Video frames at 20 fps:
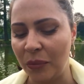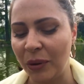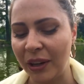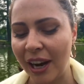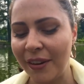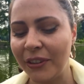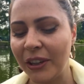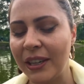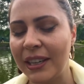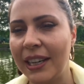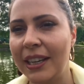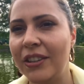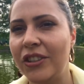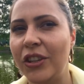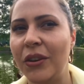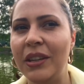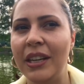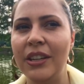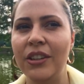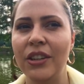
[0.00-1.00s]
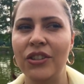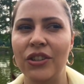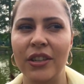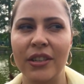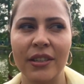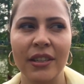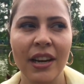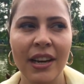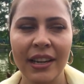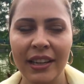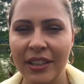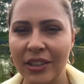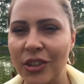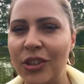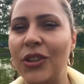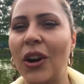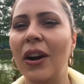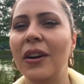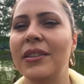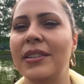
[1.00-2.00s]
Whatever it is, you need to just
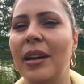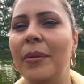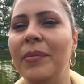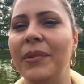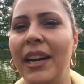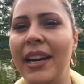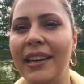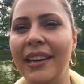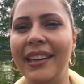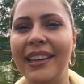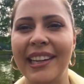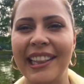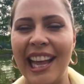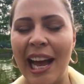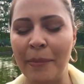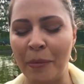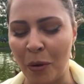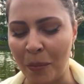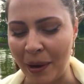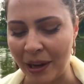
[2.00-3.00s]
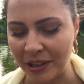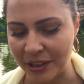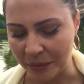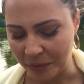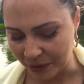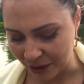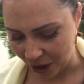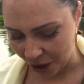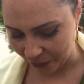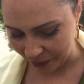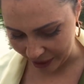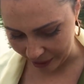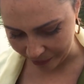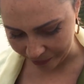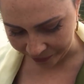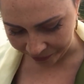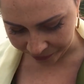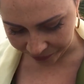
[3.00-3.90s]
start something and get that momentum going.